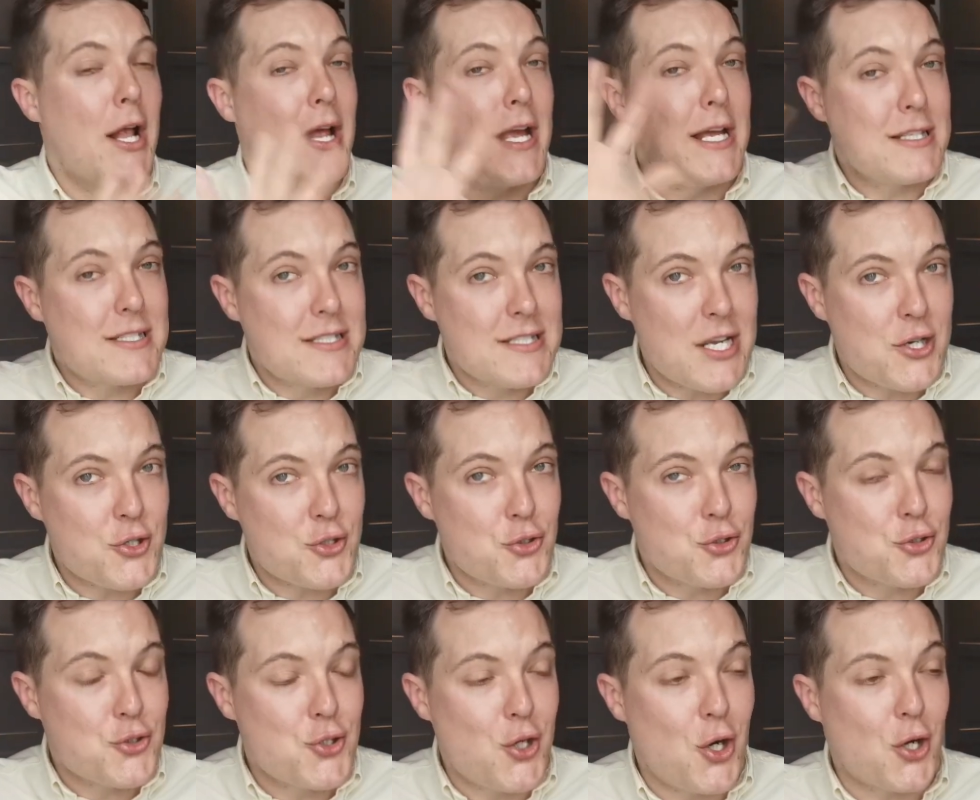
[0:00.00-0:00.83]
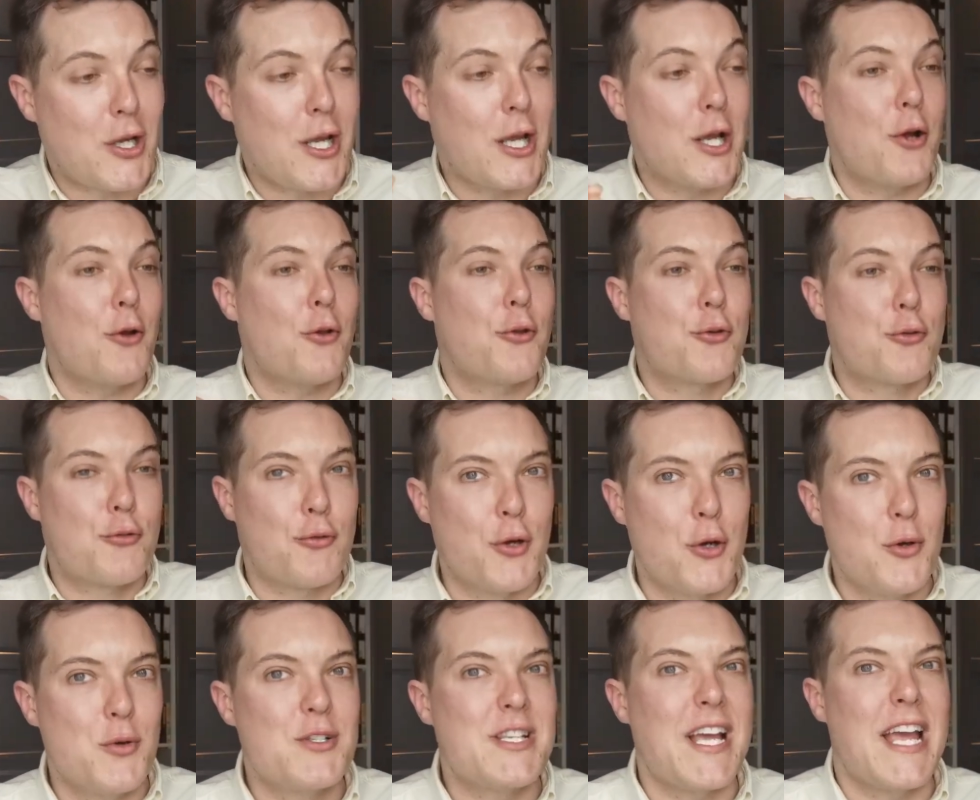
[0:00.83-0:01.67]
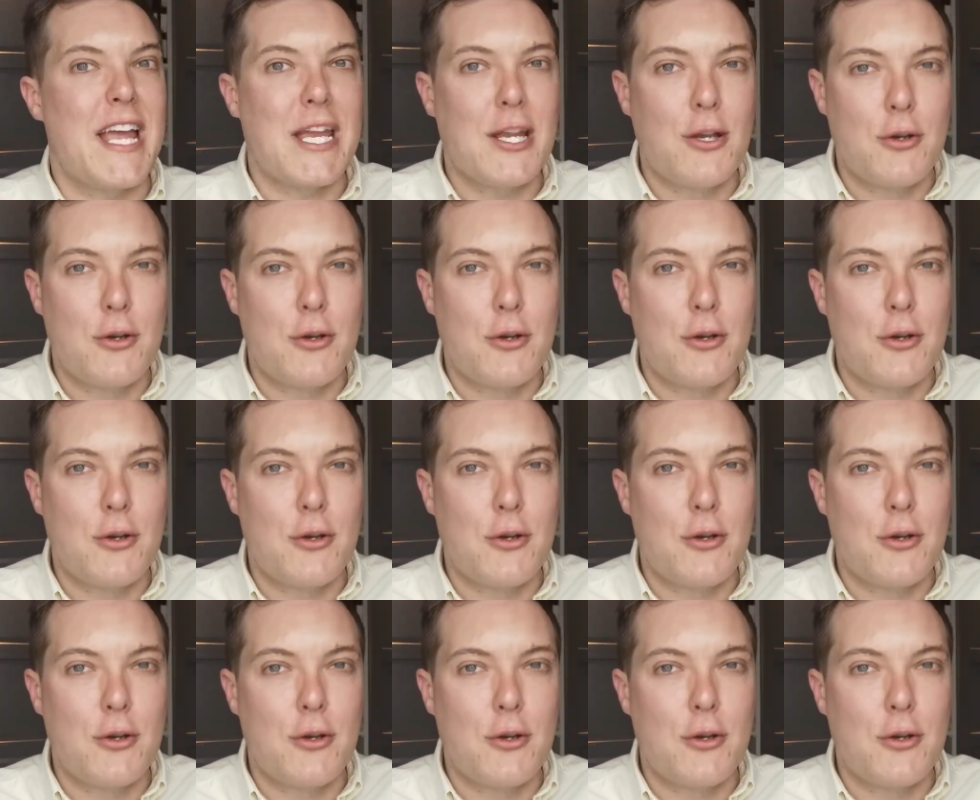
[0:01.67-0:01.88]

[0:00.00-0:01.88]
international snogging through to